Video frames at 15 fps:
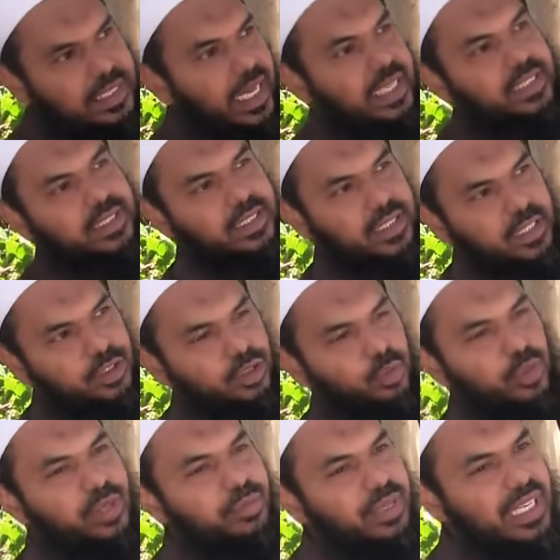Yes. So
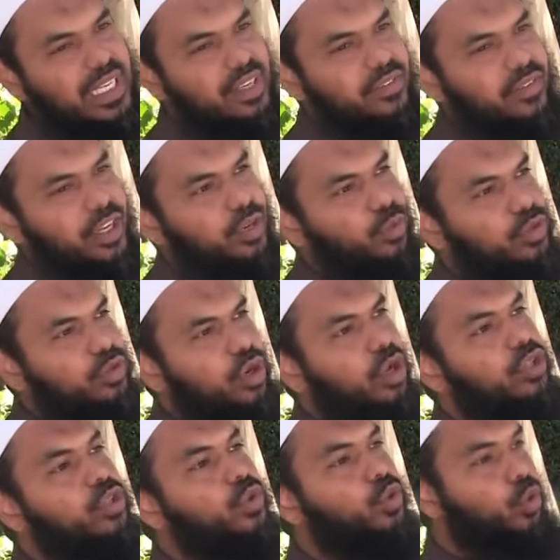we believe in what's
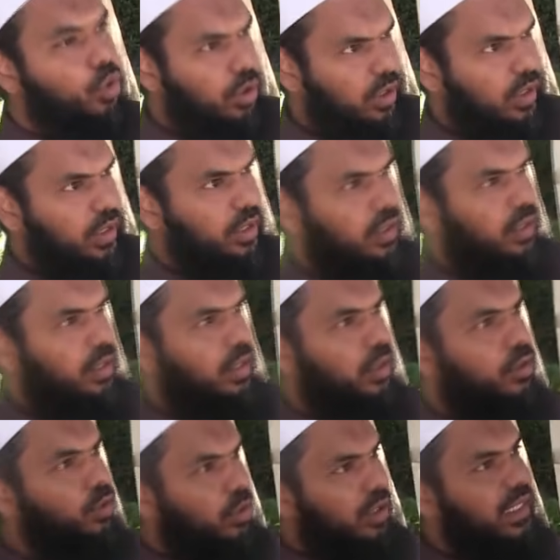called the ruh.
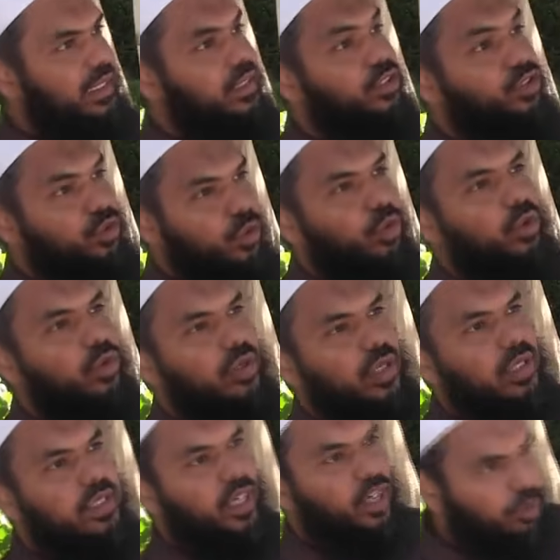Ruh is a soul.
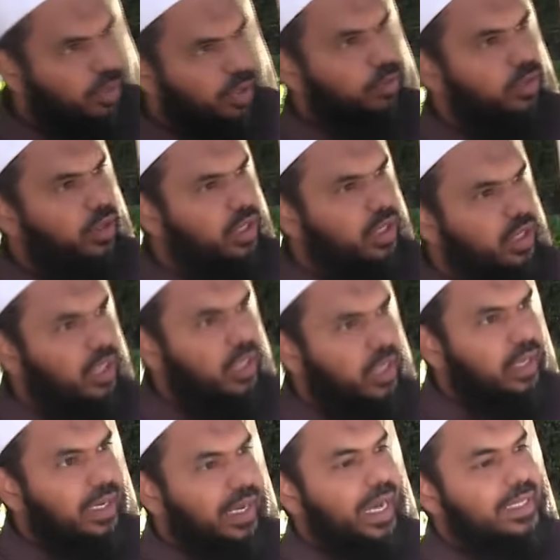It's an Arabic word.
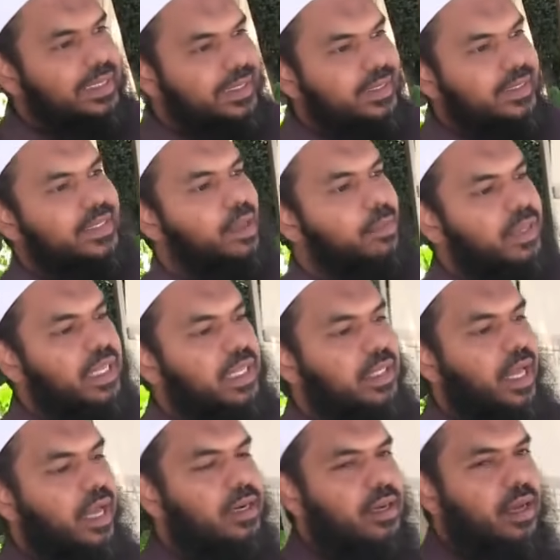And this is something
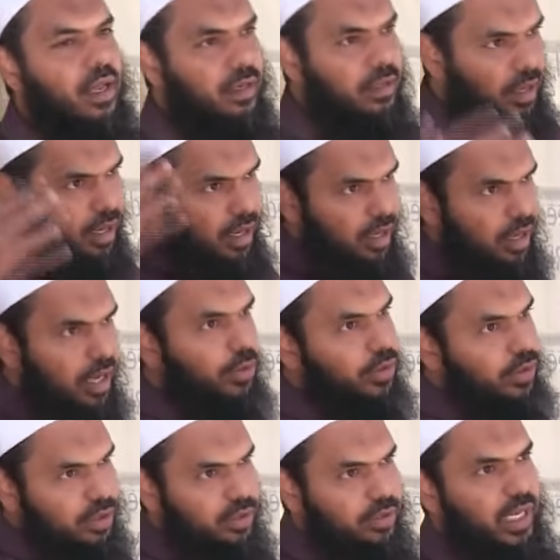that Allah, our
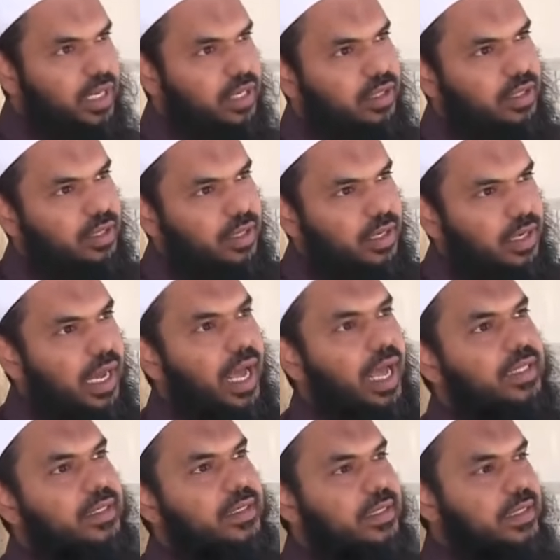Creator,
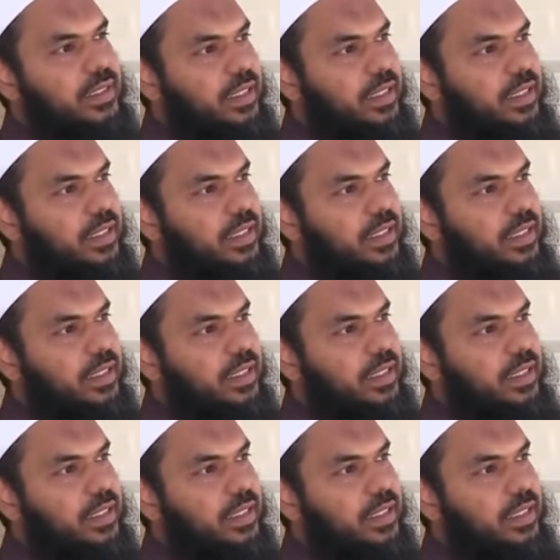has